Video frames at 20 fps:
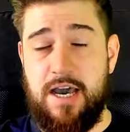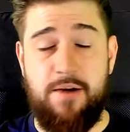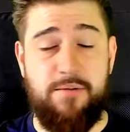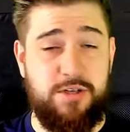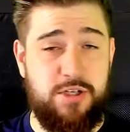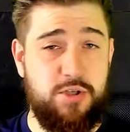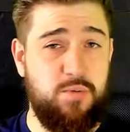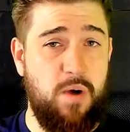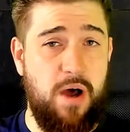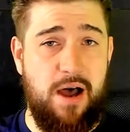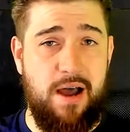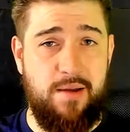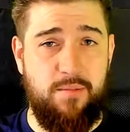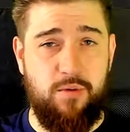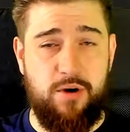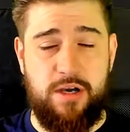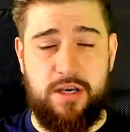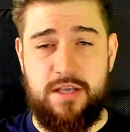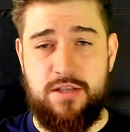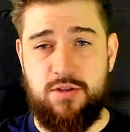which is what
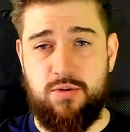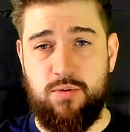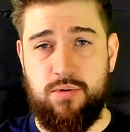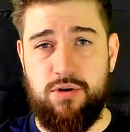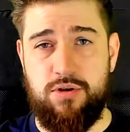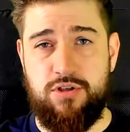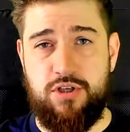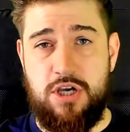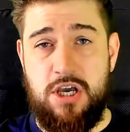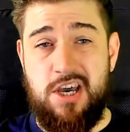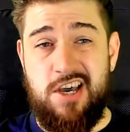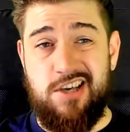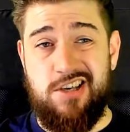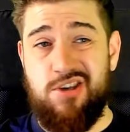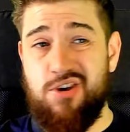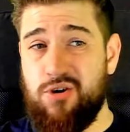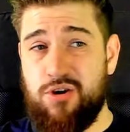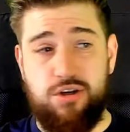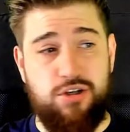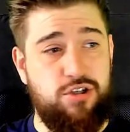I'm working towards,
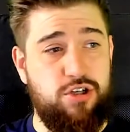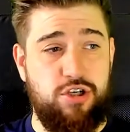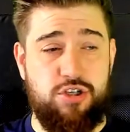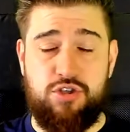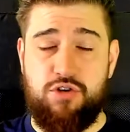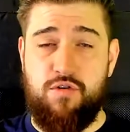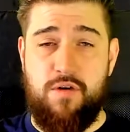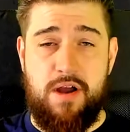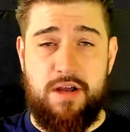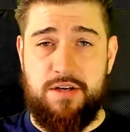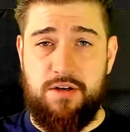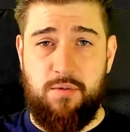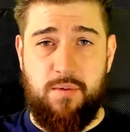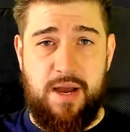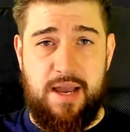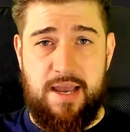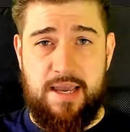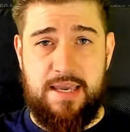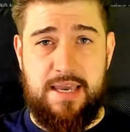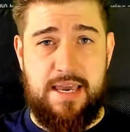you could just grind
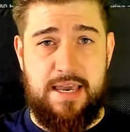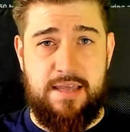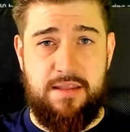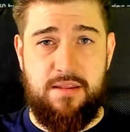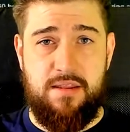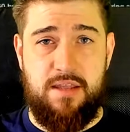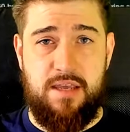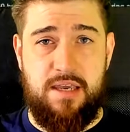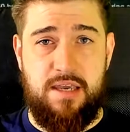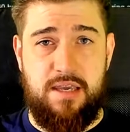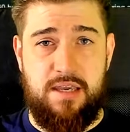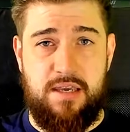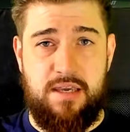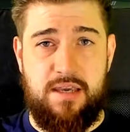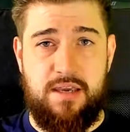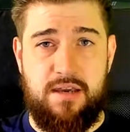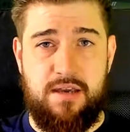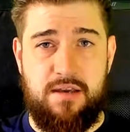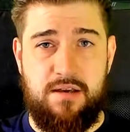away in the